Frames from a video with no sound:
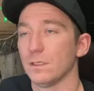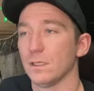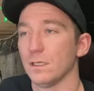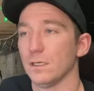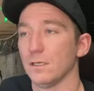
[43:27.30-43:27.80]

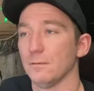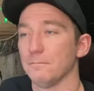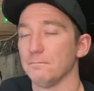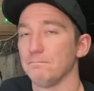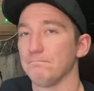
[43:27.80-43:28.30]

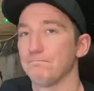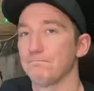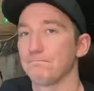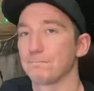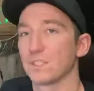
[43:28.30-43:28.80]
um,
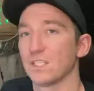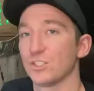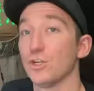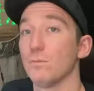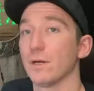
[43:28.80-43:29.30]

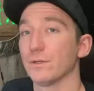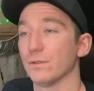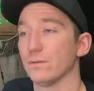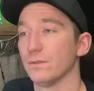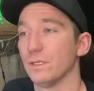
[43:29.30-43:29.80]
snow
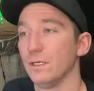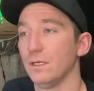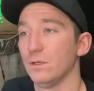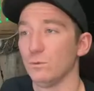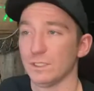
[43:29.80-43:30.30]
bundle
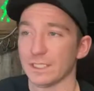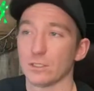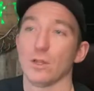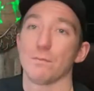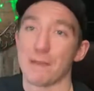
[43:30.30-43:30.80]
which is like
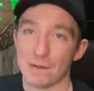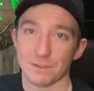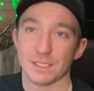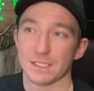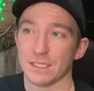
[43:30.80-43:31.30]
all the
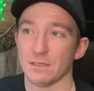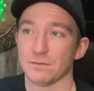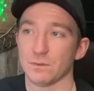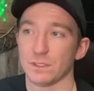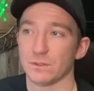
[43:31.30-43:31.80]
mounts and
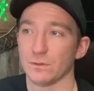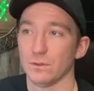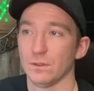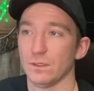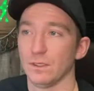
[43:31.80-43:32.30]
stuff which is
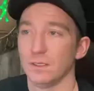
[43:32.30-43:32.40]
cool